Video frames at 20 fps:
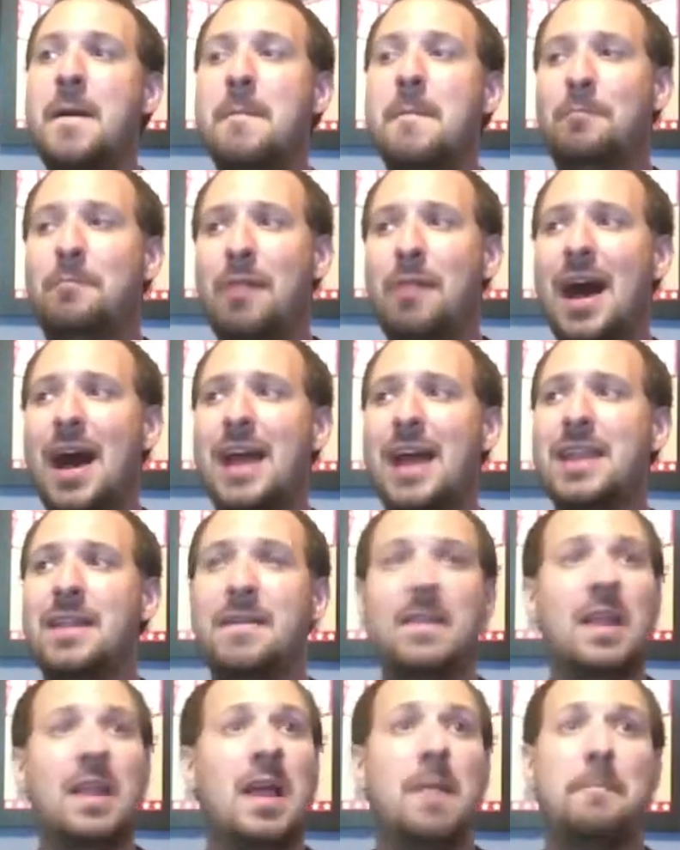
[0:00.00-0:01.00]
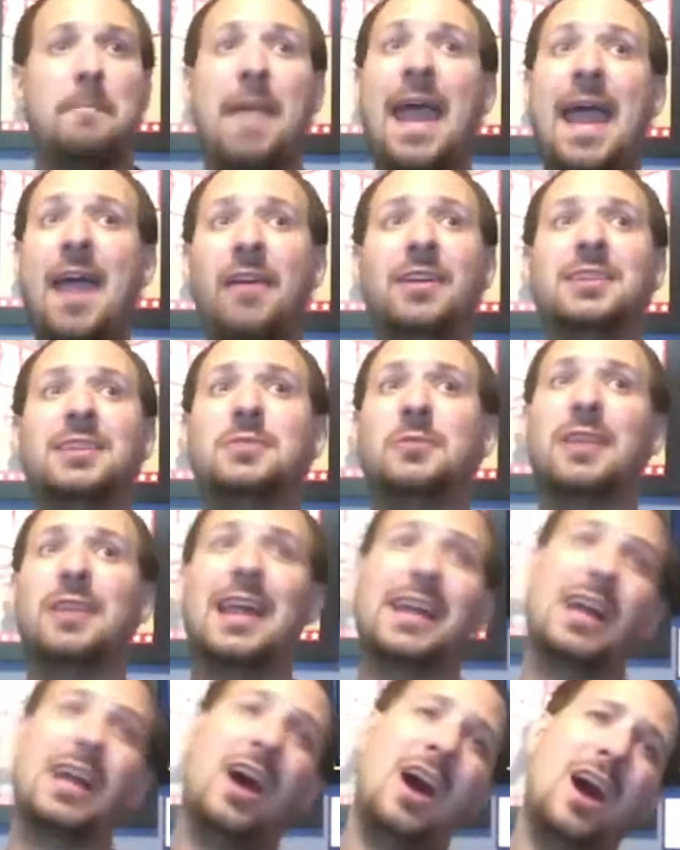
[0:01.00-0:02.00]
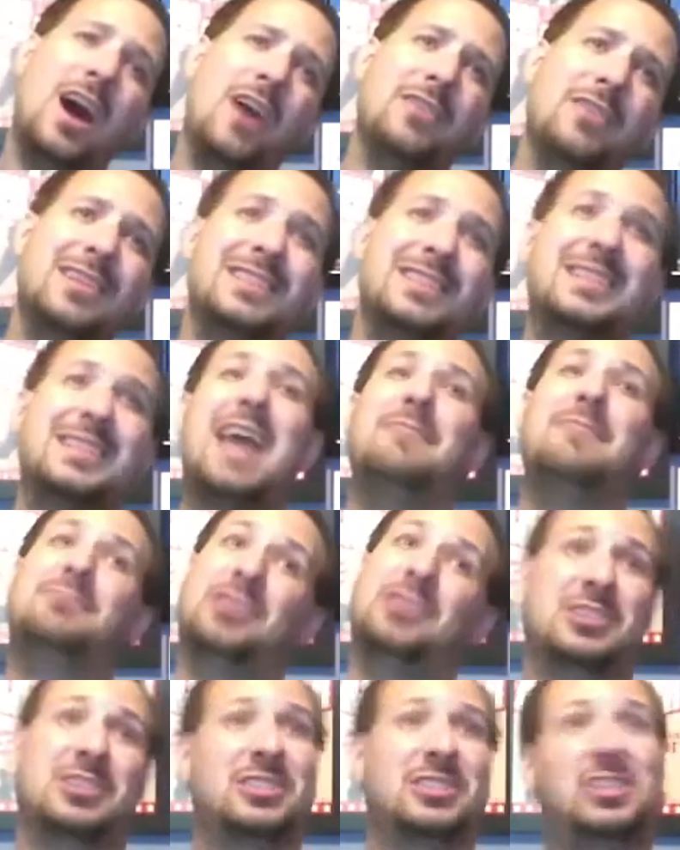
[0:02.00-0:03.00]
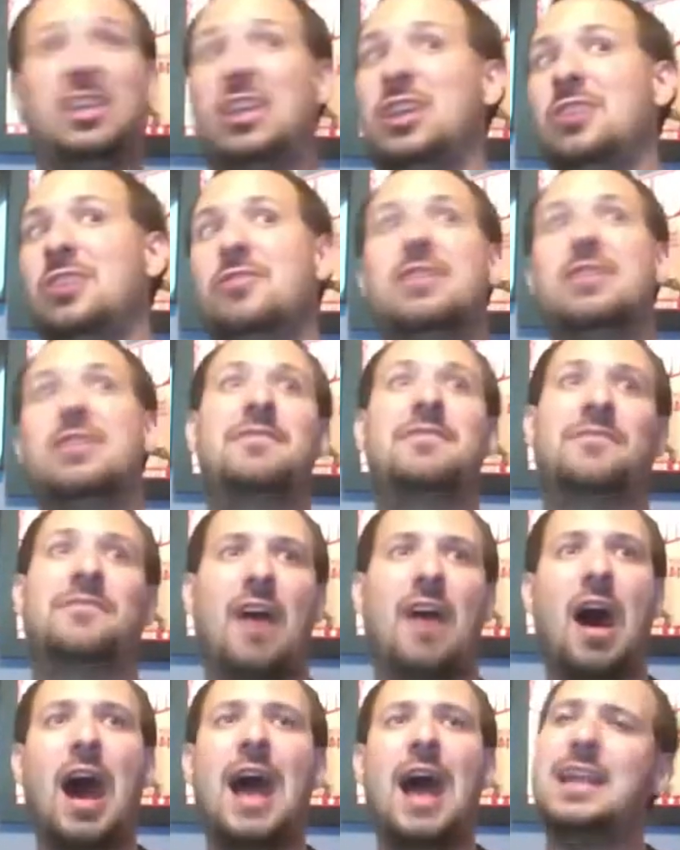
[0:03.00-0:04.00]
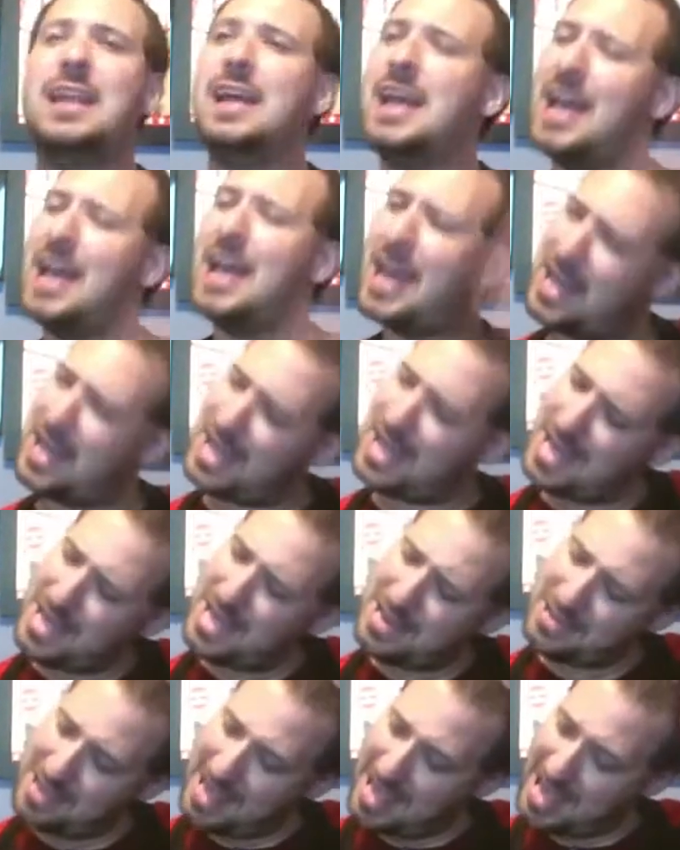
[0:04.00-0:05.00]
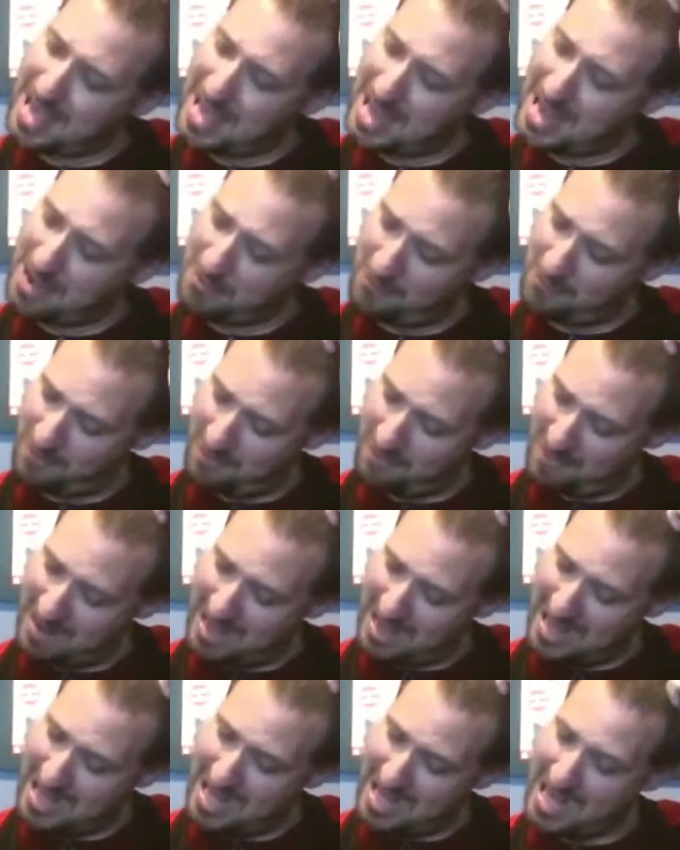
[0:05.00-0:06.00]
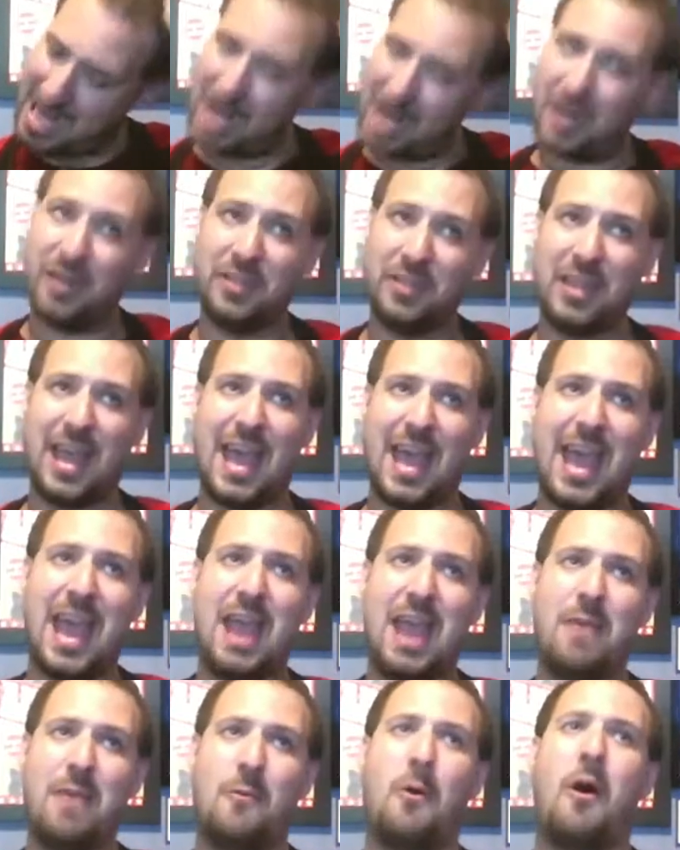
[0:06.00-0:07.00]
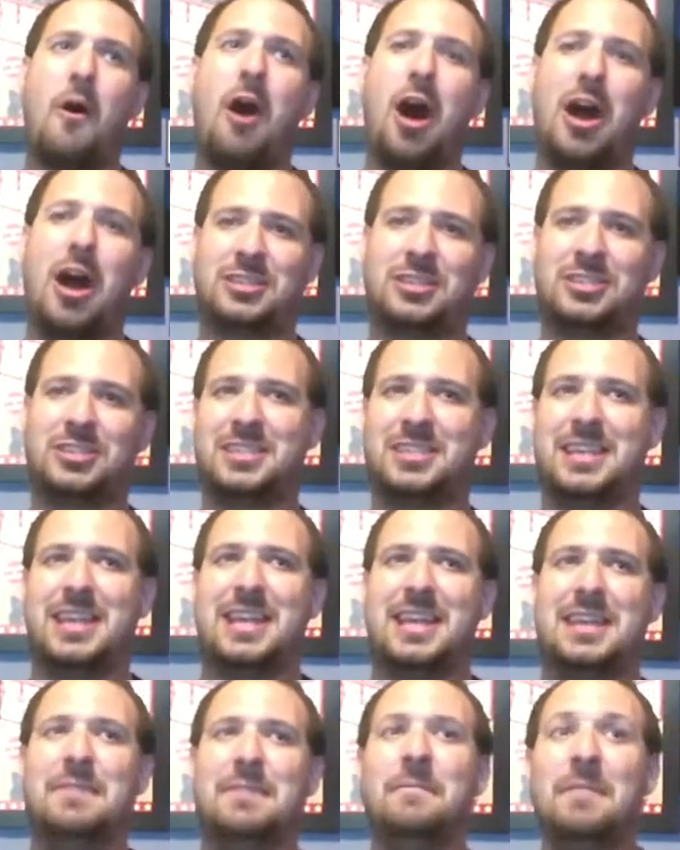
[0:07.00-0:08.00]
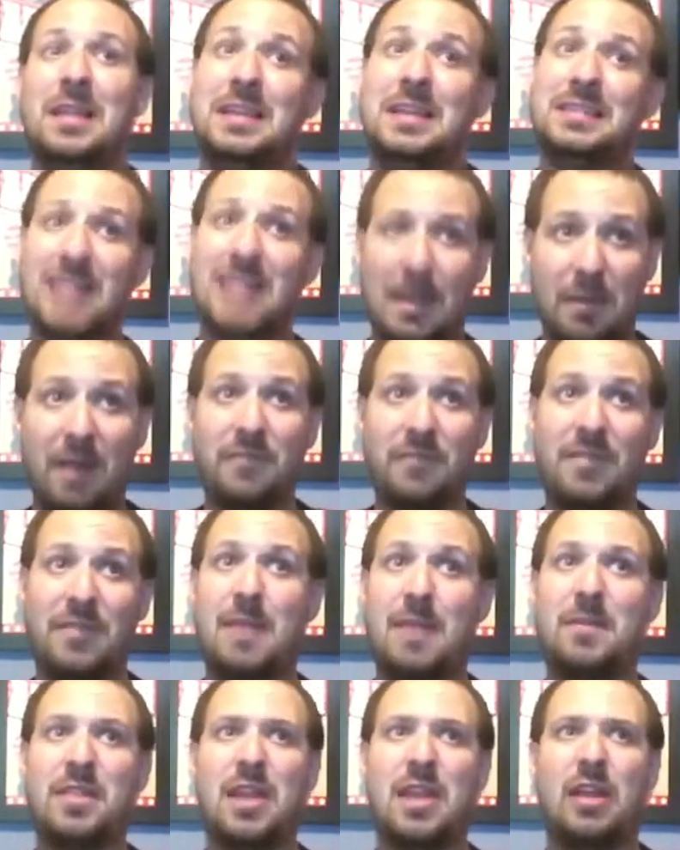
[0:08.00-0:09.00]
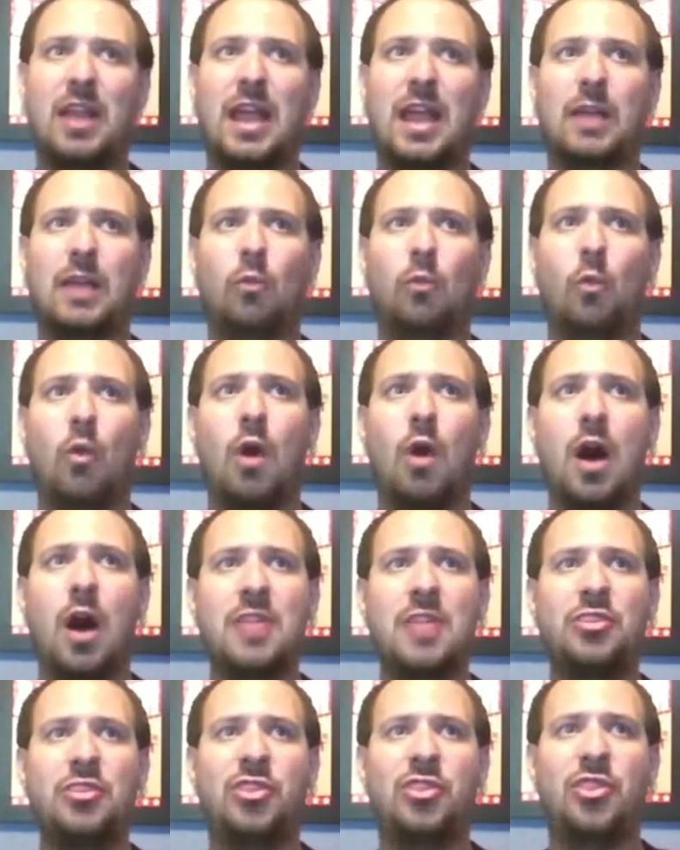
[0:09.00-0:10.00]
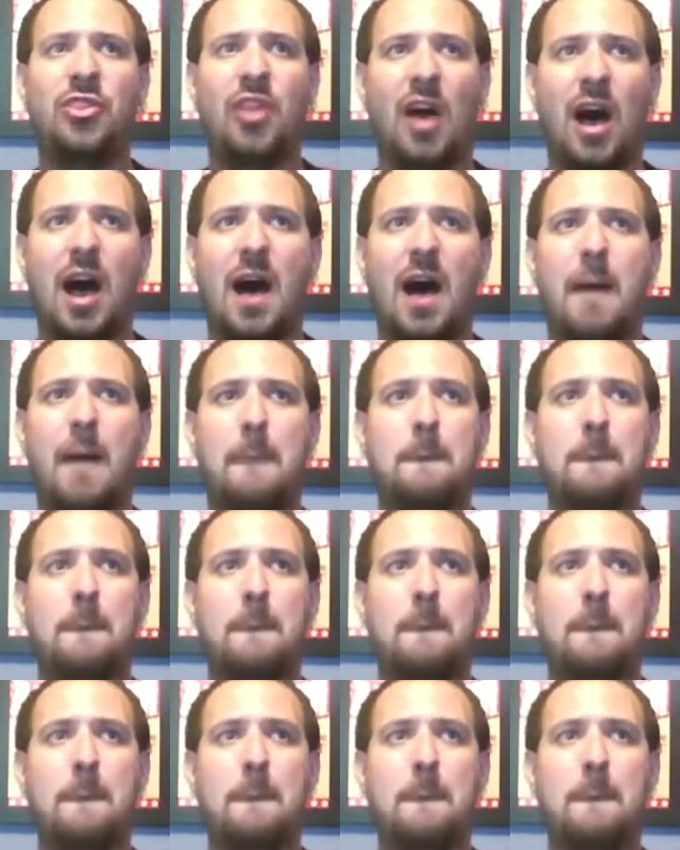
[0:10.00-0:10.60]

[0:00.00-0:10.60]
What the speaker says: But parents were like, oh, this game looks cute and fine. And then, well, they watched it. Some of them, and they're like, what the